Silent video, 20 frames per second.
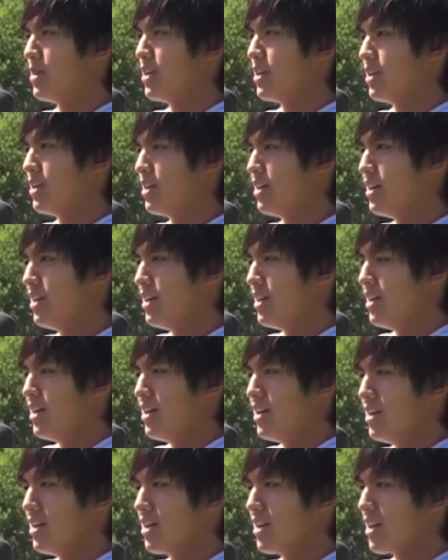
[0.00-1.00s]
and
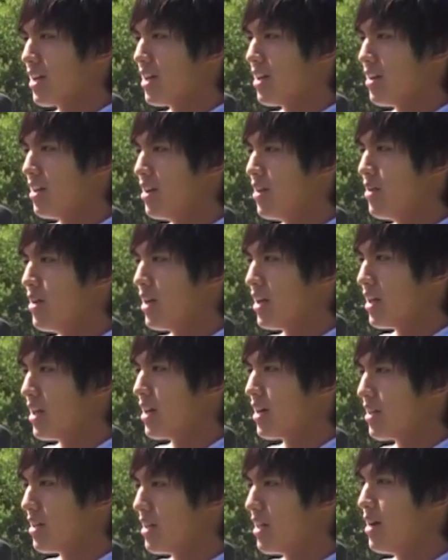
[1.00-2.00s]
knowing
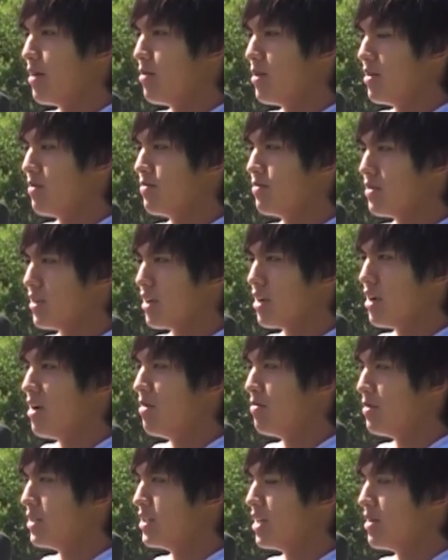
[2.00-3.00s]
like that we've
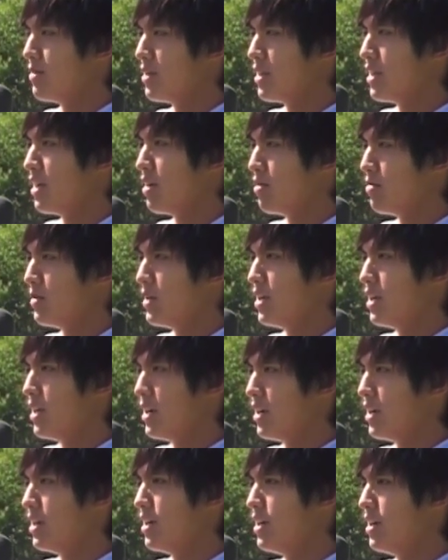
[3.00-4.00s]
accomplished something that'll be
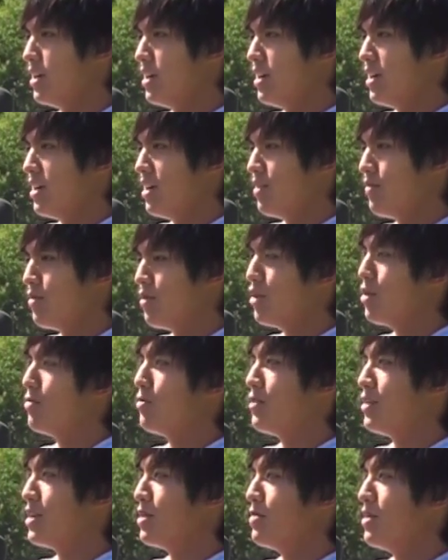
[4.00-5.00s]
here for
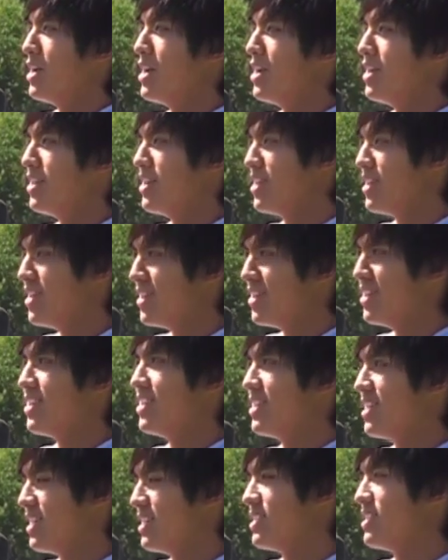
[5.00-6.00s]
hopefully a while.
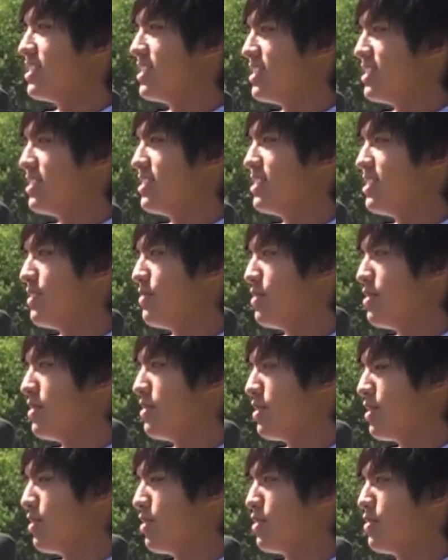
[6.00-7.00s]
It's
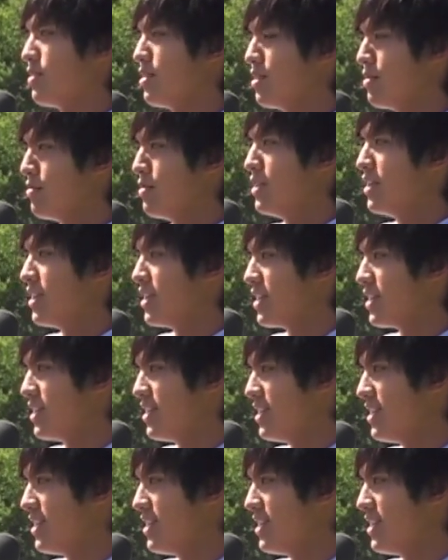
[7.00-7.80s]
definitely a good feeling.